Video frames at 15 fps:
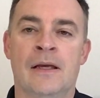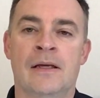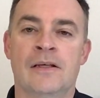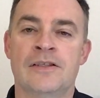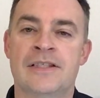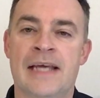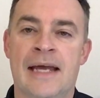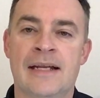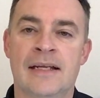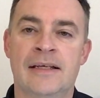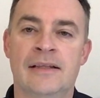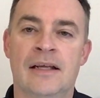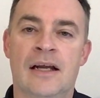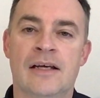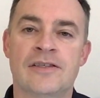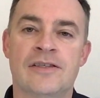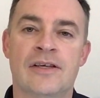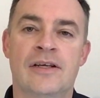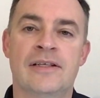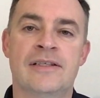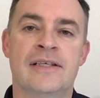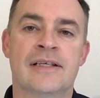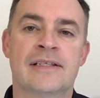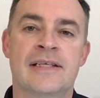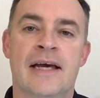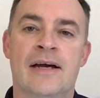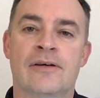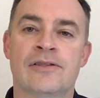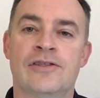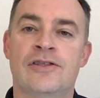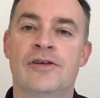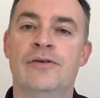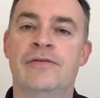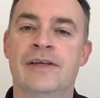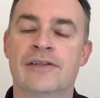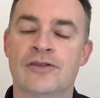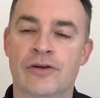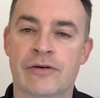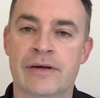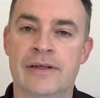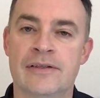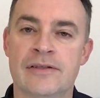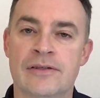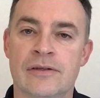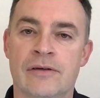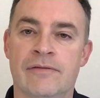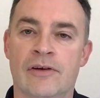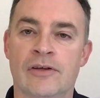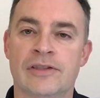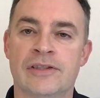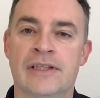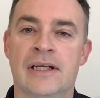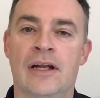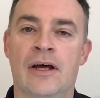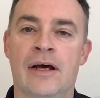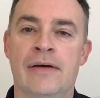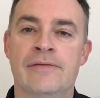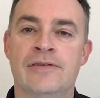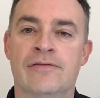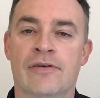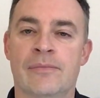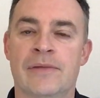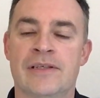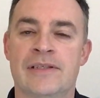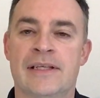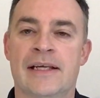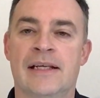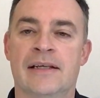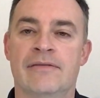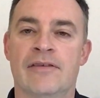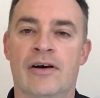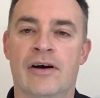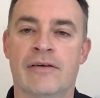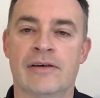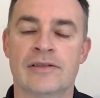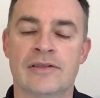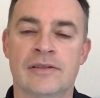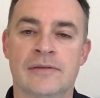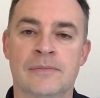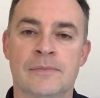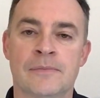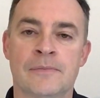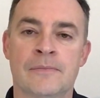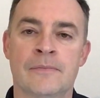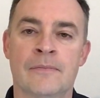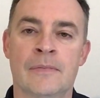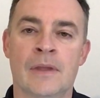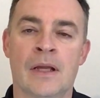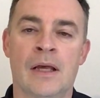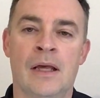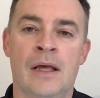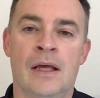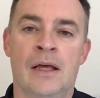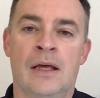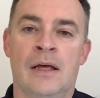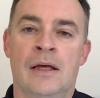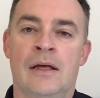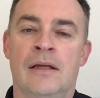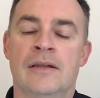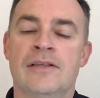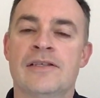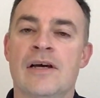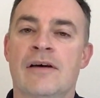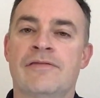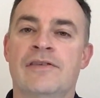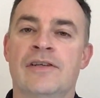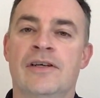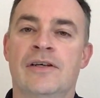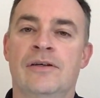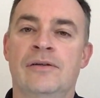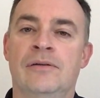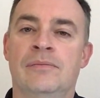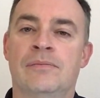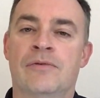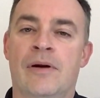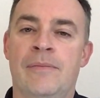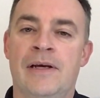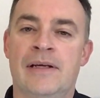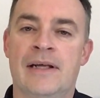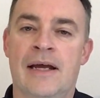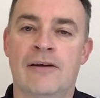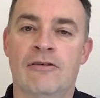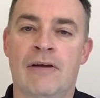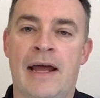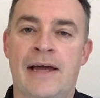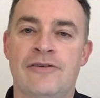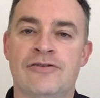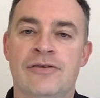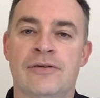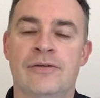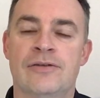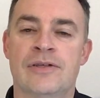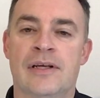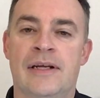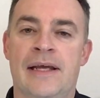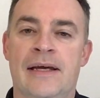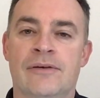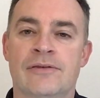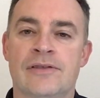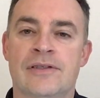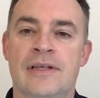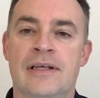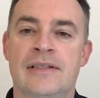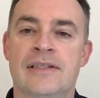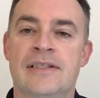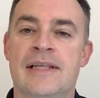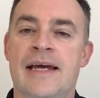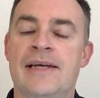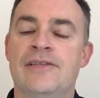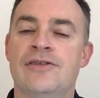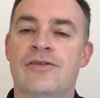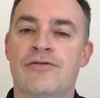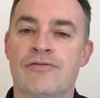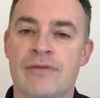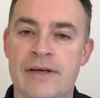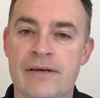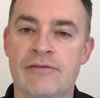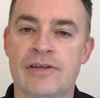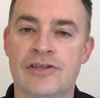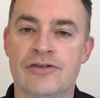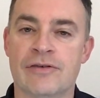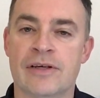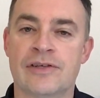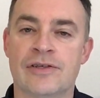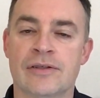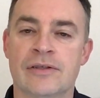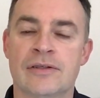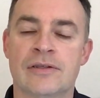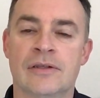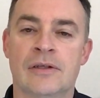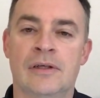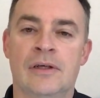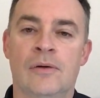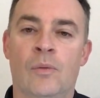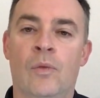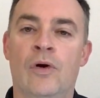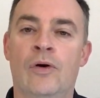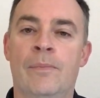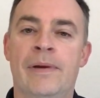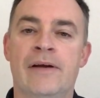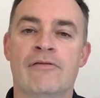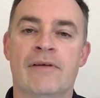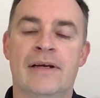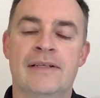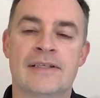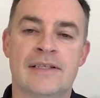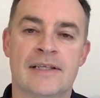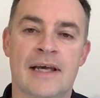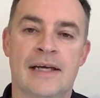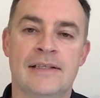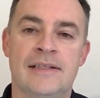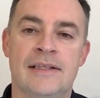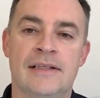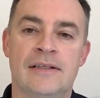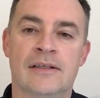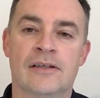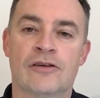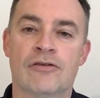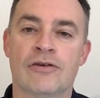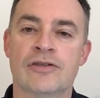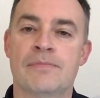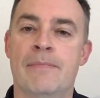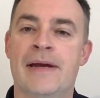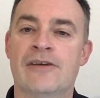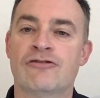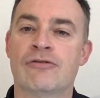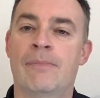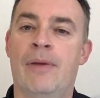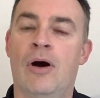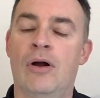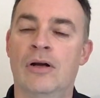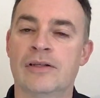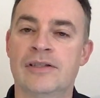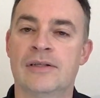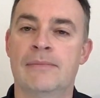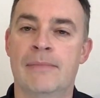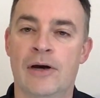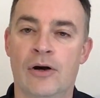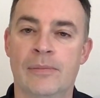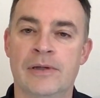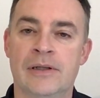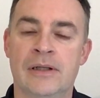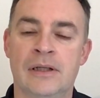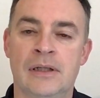Sadly, in the last 36 hours, 2 Victorians have lost their lives from this deadly virus. This afternoon, Premier Daniel Andrews announced that Stage 3 restrictions will be reinstated across metropolitan Melbourne